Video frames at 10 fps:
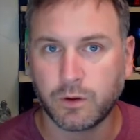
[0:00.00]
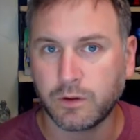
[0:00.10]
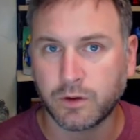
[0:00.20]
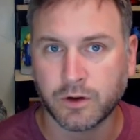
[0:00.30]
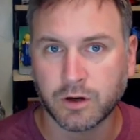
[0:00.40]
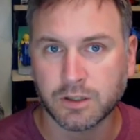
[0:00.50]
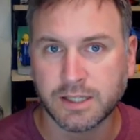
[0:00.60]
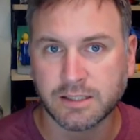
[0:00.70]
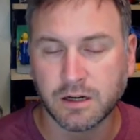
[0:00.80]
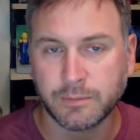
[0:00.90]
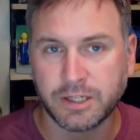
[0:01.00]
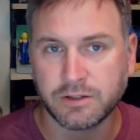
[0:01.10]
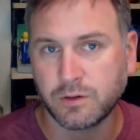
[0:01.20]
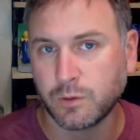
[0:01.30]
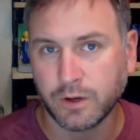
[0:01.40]
your test automation
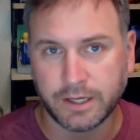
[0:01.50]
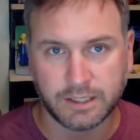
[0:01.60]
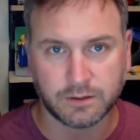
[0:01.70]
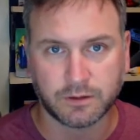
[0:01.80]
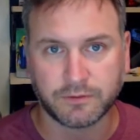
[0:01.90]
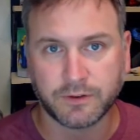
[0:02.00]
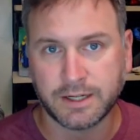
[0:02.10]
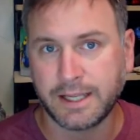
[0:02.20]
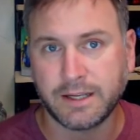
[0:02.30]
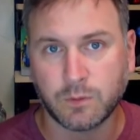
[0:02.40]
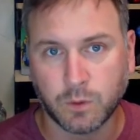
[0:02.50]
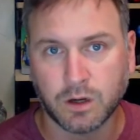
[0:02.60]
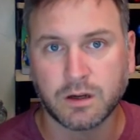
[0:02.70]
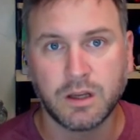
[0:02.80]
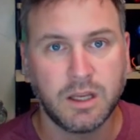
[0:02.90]
or any sort of front-end
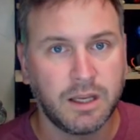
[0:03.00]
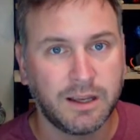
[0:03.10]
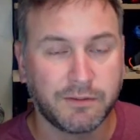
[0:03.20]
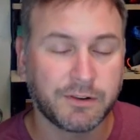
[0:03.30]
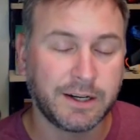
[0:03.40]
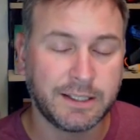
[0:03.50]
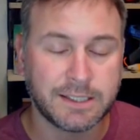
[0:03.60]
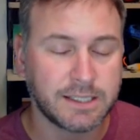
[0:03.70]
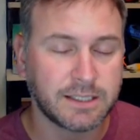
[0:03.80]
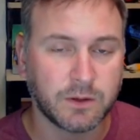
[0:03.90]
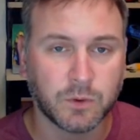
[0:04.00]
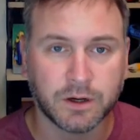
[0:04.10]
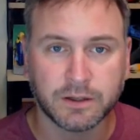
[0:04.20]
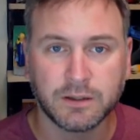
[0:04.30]
work, front-end testing work,